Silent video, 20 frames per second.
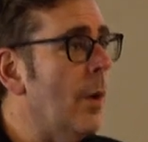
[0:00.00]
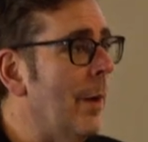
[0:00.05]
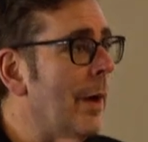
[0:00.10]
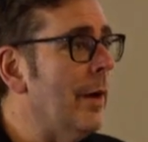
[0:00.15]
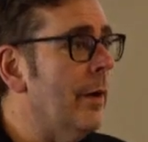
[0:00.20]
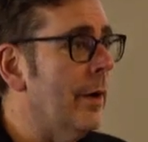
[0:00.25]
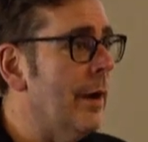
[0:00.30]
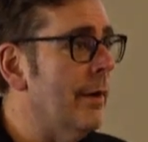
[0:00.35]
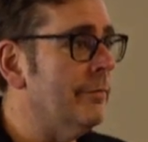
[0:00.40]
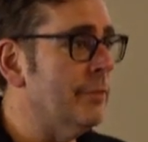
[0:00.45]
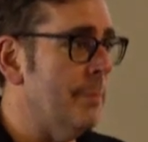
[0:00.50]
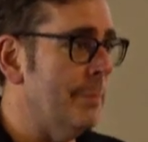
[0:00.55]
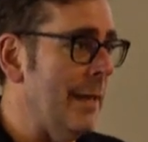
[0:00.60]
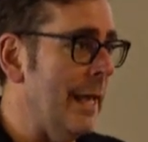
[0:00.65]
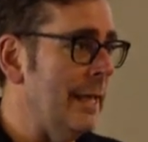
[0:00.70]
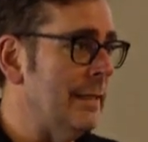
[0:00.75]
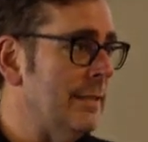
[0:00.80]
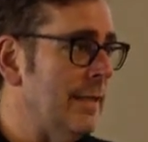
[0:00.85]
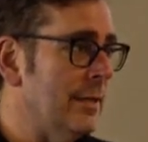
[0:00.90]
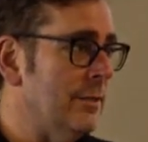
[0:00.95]
"Oh, I don't have to pay
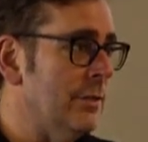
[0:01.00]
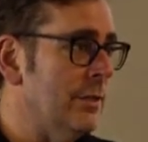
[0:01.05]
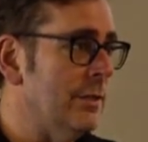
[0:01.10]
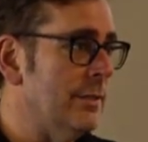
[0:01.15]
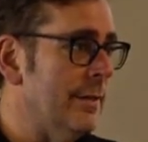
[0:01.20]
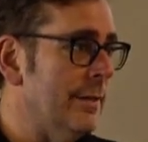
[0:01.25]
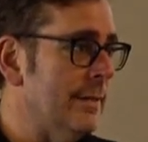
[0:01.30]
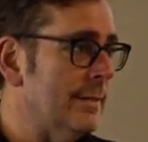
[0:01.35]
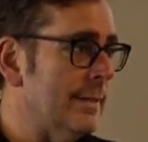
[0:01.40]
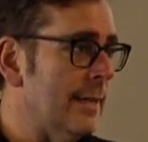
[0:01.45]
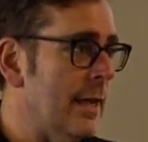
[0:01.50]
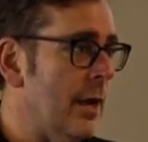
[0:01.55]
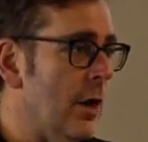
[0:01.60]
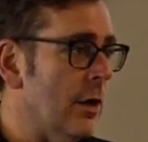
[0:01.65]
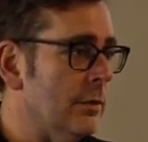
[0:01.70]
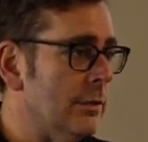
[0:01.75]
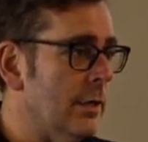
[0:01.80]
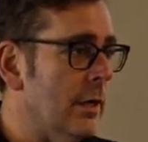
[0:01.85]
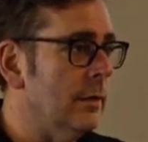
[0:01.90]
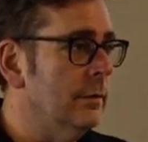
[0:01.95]
attention to this
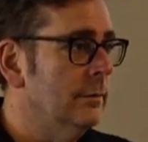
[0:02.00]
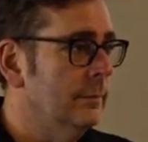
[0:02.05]
character."